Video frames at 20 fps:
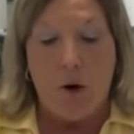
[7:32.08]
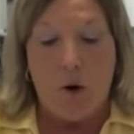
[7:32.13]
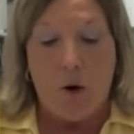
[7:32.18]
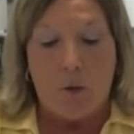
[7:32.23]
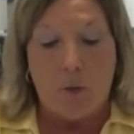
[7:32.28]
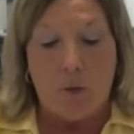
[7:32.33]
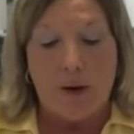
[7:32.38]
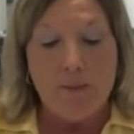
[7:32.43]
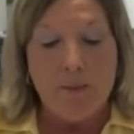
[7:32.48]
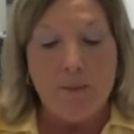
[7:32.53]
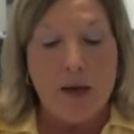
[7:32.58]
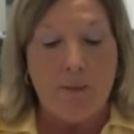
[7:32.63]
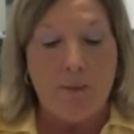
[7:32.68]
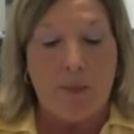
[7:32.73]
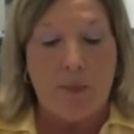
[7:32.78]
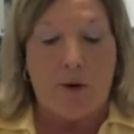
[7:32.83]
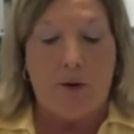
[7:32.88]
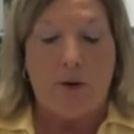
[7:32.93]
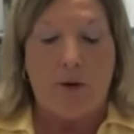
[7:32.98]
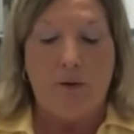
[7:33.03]

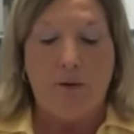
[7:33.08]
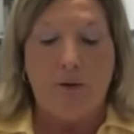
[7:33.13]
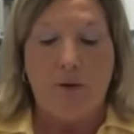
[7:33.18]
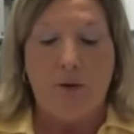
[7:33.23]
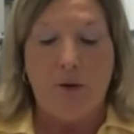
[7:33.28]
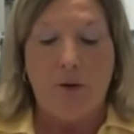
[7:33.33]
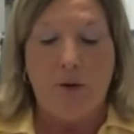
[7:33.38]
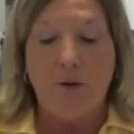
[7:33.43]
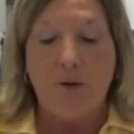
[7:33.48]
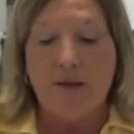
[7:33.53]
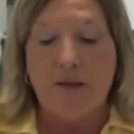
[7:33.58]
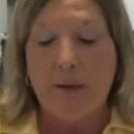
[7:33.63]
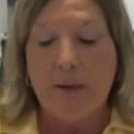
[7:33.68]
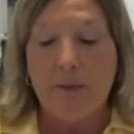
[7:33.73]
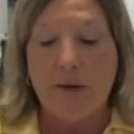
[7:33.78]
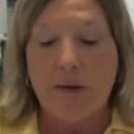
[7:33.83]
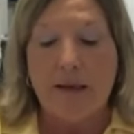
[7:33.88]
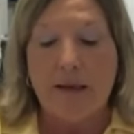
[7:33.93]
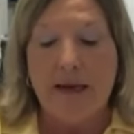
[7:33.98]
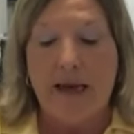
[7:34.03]
Remember, you
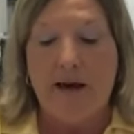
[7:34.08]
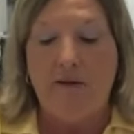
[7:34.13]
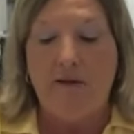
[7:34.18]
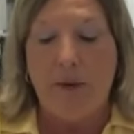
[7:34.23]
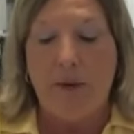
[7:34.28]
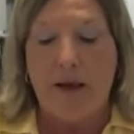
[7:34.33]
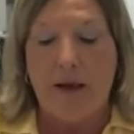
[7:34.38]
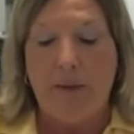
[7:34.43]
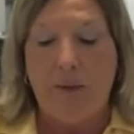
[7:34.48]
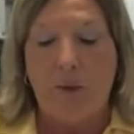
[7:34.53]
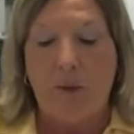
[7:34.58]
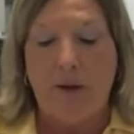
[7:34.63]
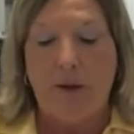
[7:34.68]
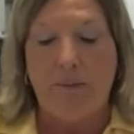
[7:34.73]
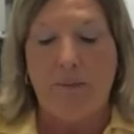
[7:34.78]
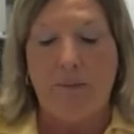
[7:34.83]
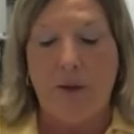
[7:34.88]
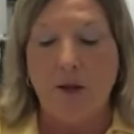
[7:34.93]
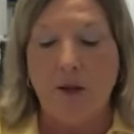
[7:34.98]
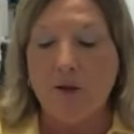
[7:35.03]
typically have people
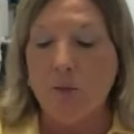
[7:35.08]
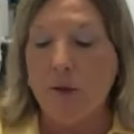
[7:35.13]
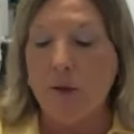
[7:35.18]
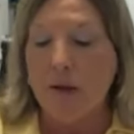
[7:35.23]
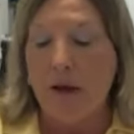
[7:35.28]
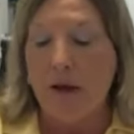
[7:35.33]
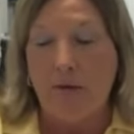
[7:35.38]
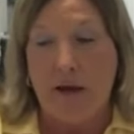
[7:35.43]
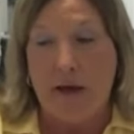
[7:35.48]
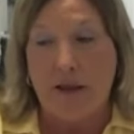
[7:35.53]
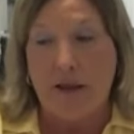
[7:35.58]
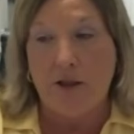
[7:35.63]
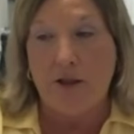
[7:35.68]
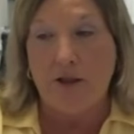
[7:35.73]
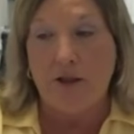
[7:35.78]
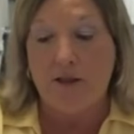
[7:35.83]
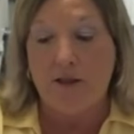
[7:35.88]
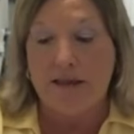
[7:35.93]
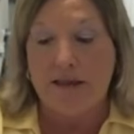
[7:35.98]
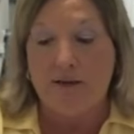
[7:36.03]
in multiple
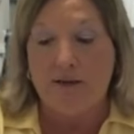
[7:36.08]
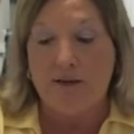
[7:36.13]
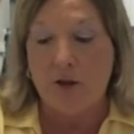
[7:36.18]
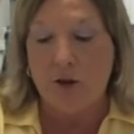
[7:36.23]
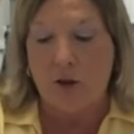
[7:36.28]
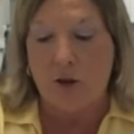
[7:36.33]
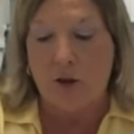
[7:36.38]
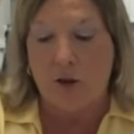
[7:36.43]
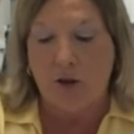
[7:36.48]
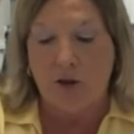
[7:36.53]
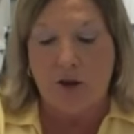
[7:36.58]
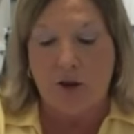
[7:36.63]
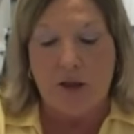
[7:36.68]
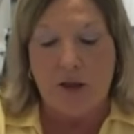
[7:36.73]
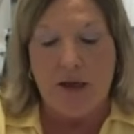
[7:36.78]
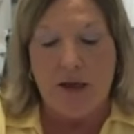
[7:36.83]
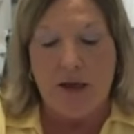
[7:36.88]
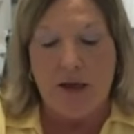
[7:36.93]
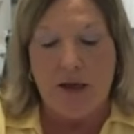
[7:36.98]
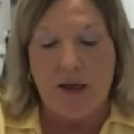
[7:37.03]
locations in the church
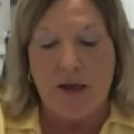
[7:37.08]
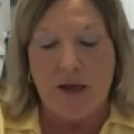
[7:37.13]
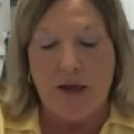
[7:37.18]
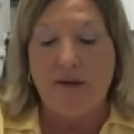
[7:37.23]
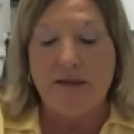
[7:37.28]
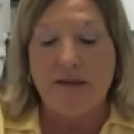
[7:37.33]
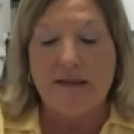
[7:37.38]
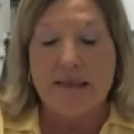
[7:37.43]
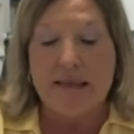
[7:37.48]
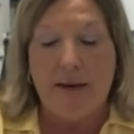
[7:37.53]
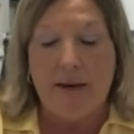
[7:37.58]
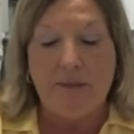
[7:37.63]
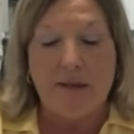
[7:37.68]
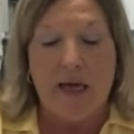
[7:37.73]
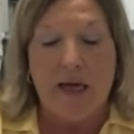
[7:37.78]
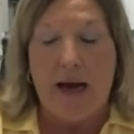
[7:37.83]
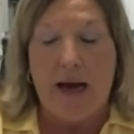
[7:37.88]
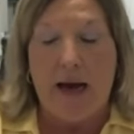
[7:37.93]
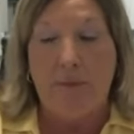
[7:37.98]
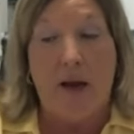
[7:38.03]
at the same
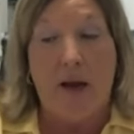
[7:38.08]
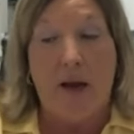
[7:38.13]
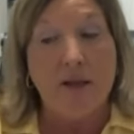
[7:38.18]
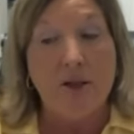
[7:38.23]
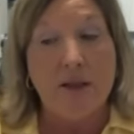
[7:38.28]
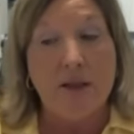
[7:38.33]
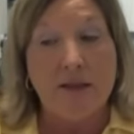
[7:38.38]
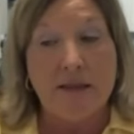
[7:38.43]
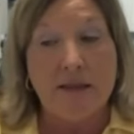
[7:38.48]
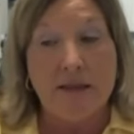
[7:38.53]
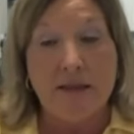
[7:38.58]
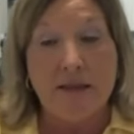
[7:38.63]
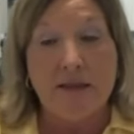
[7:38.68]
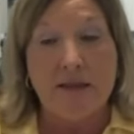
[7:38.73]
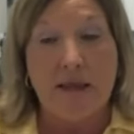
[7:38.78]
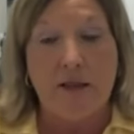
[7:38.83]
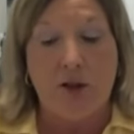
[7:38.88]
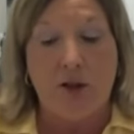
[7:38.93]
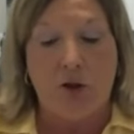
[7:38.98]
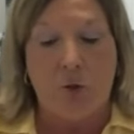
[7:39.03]
time, not just in the
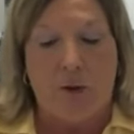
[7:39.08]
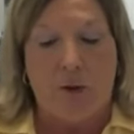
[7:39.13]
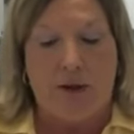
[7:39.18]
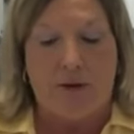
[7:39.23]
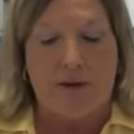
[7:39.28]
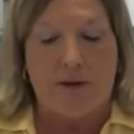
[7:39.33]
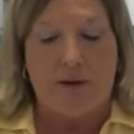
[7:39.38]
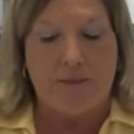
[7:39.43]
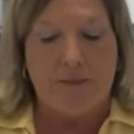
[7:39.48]
sanctuary.